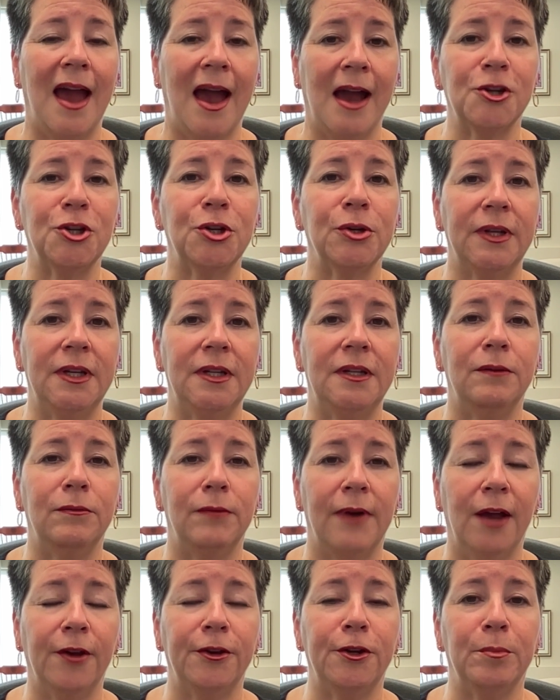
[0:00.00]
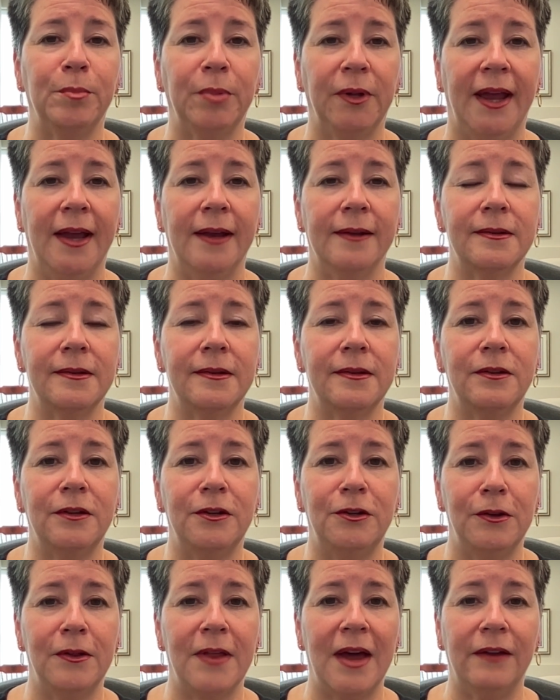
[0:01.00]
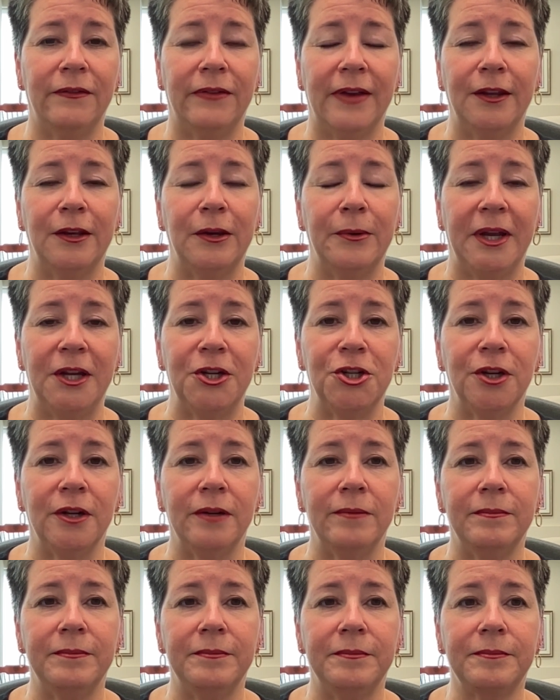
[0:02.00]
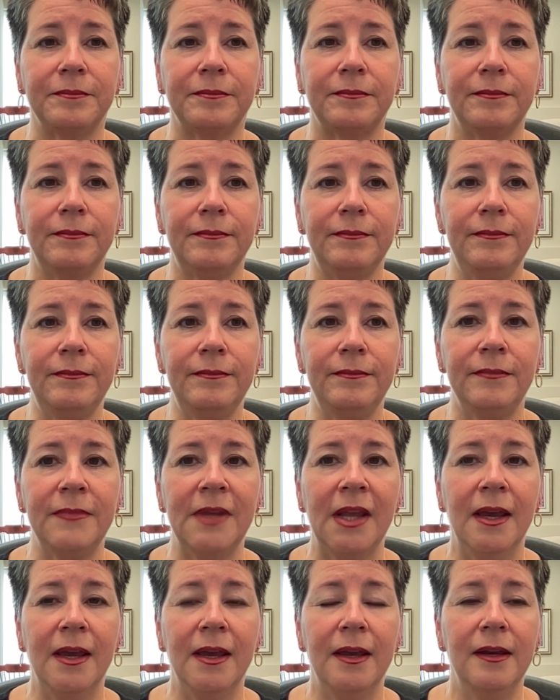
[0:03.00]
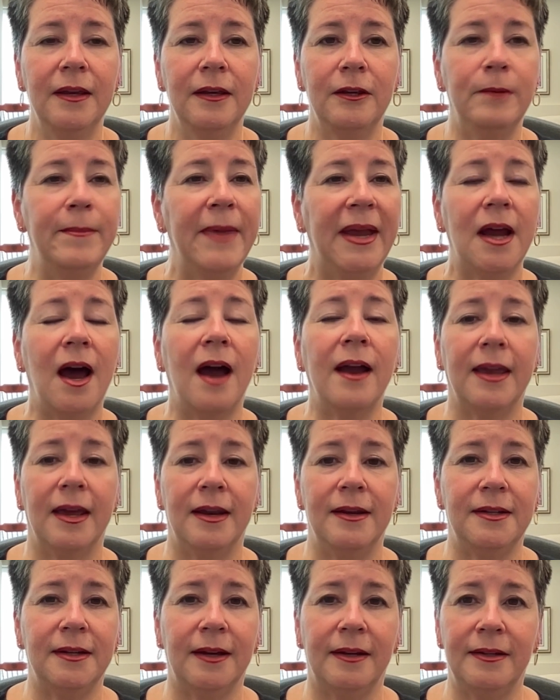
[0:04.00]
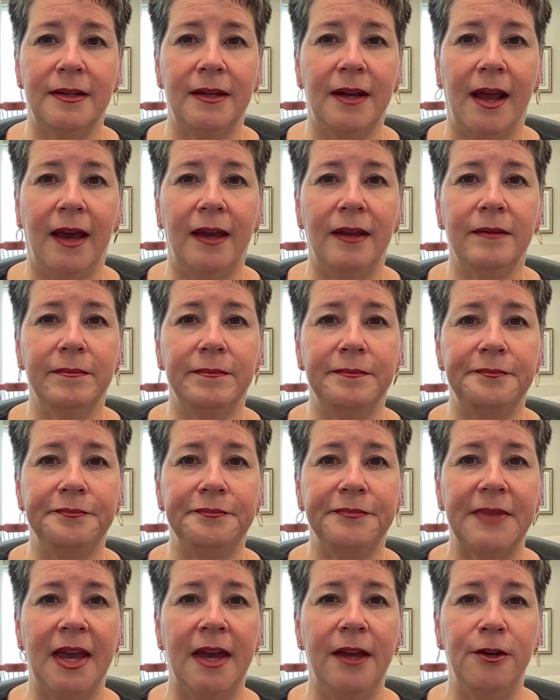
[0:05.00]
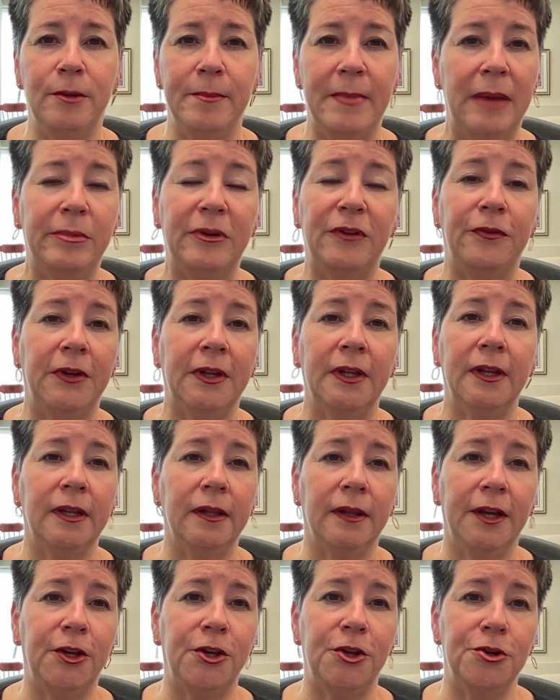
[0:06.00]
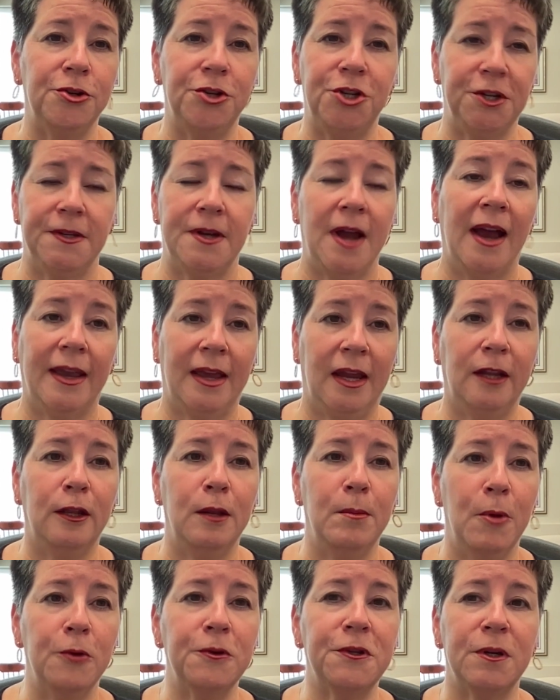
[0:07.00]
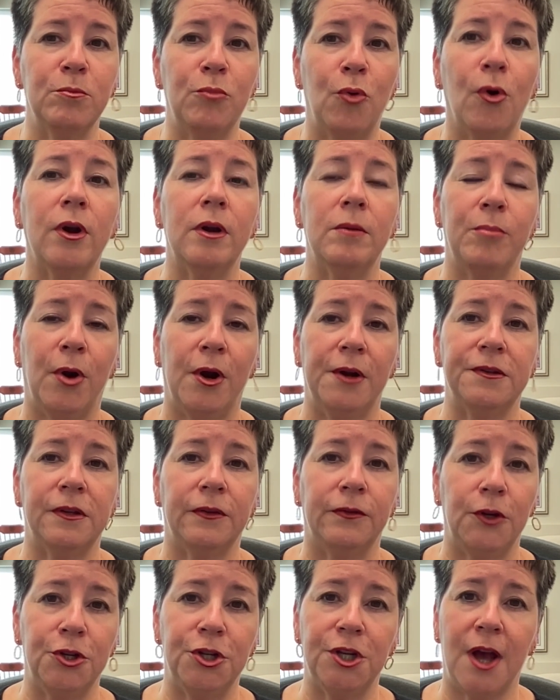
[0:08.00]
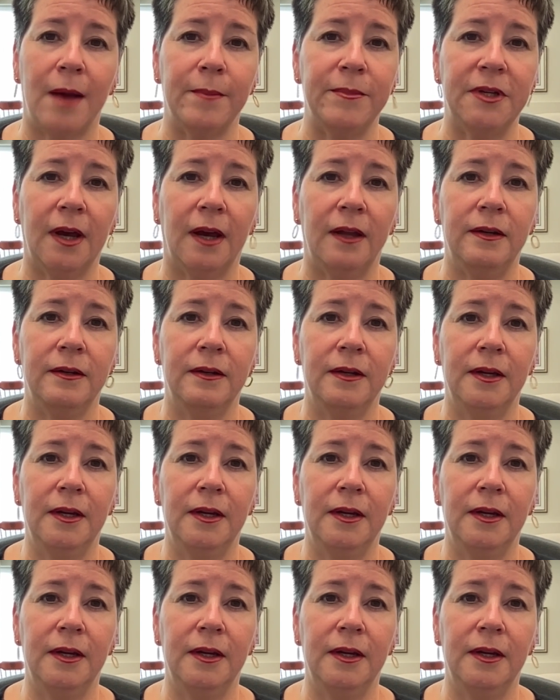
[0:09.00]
actually derail your plans to do that evaluation. You may not get it done today, and you may be feeling like you're just not getting the most important parts of your job done.